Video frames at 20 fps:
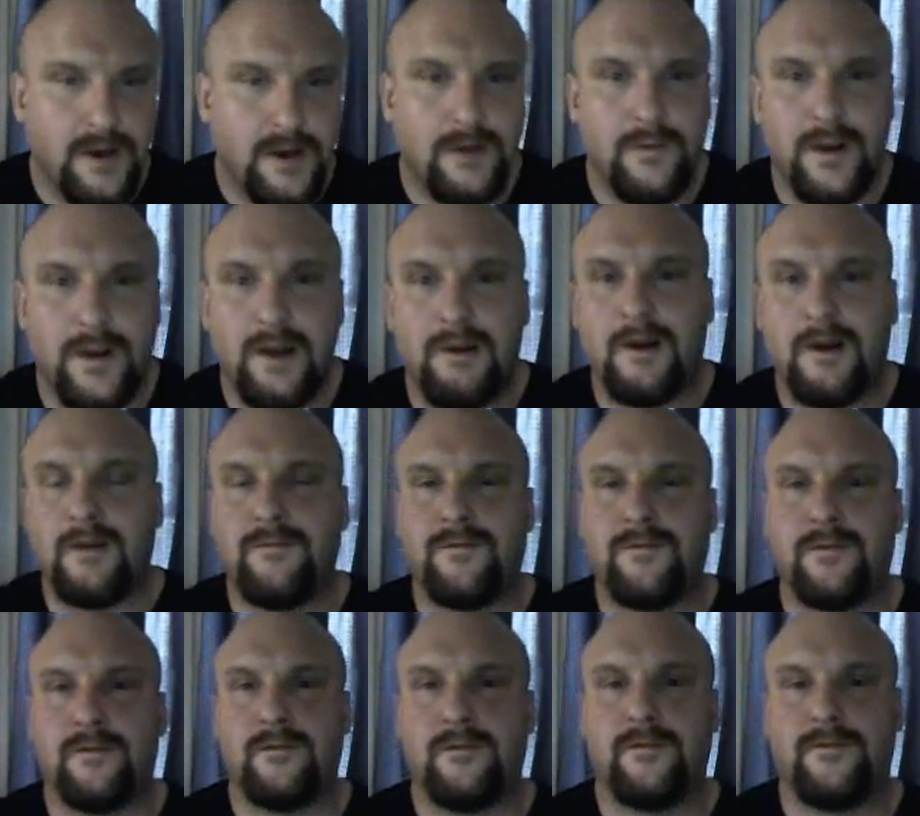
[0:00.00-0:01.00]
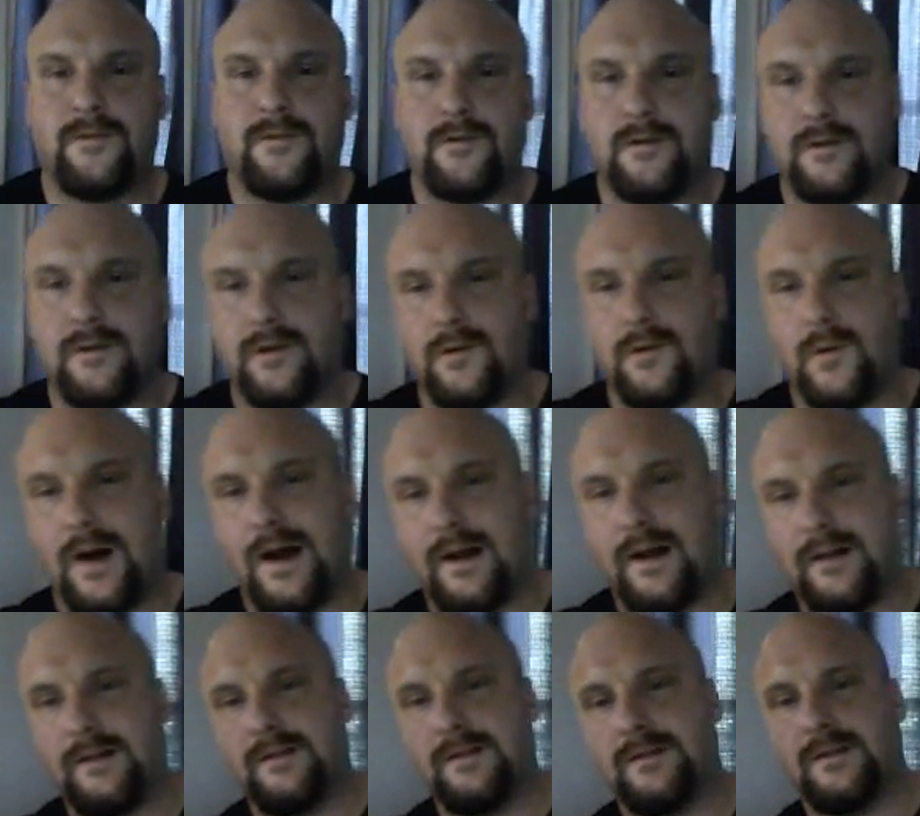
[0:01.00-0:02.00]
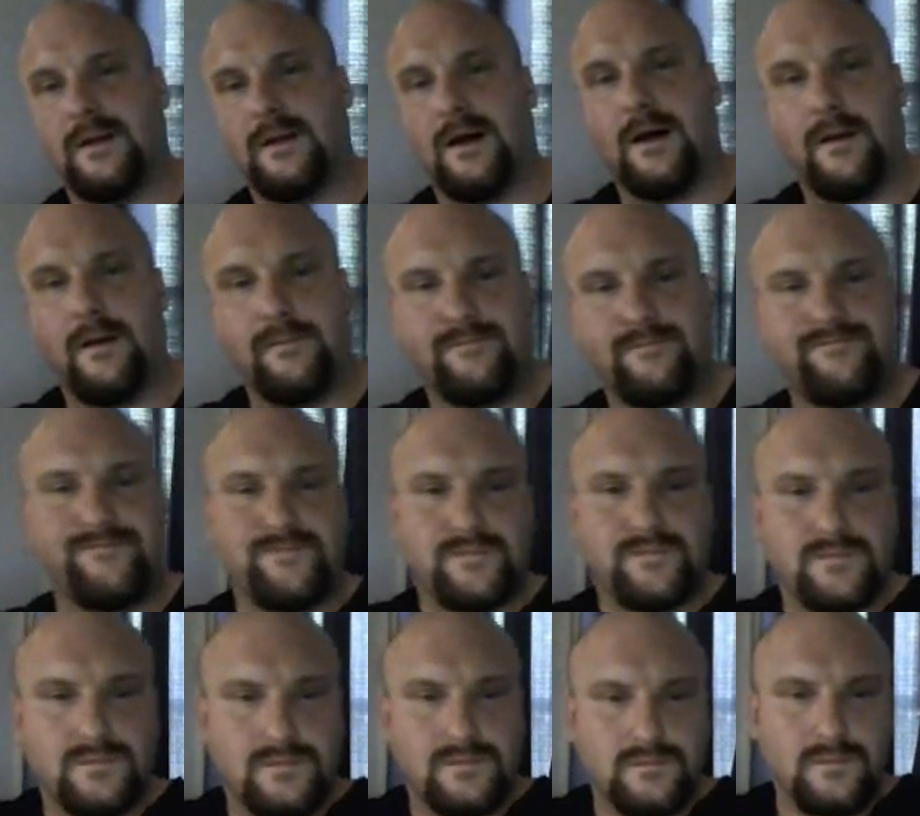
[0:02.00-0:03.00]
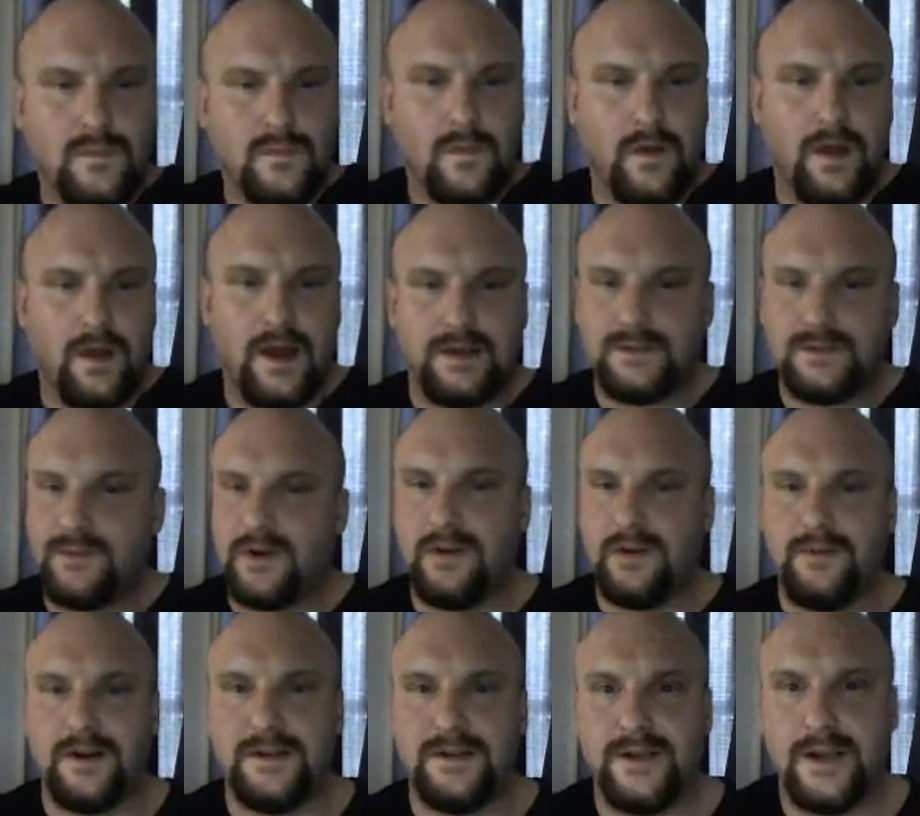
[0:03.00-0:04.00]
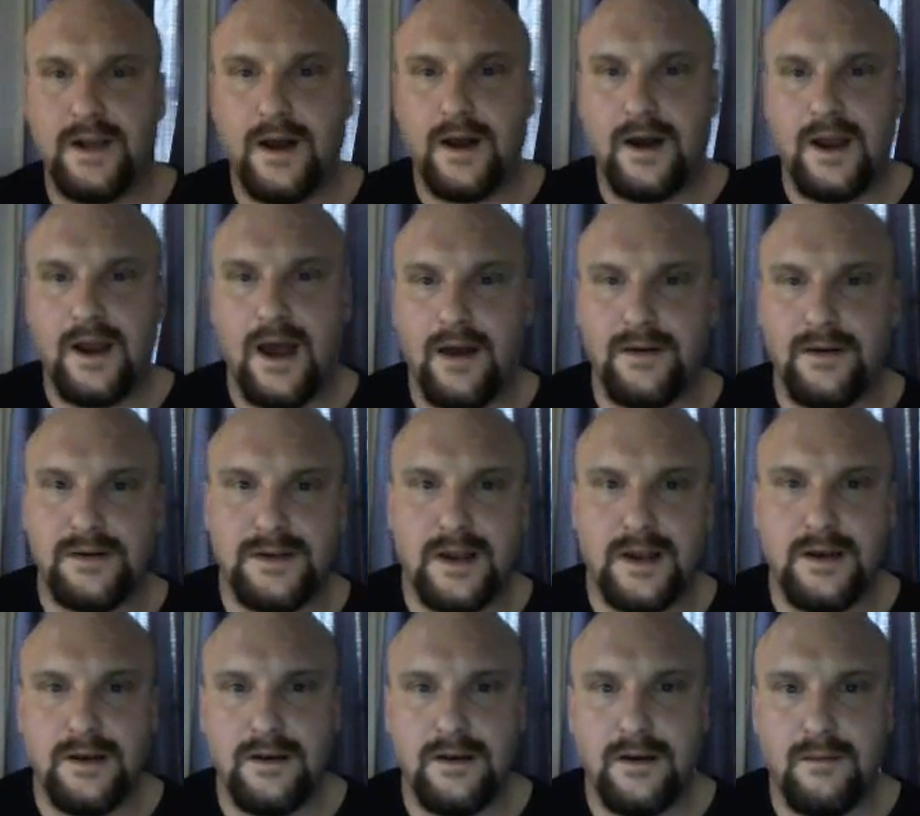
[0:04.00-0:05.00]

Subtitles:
video ran on for a little while. That's pretty much it on how to send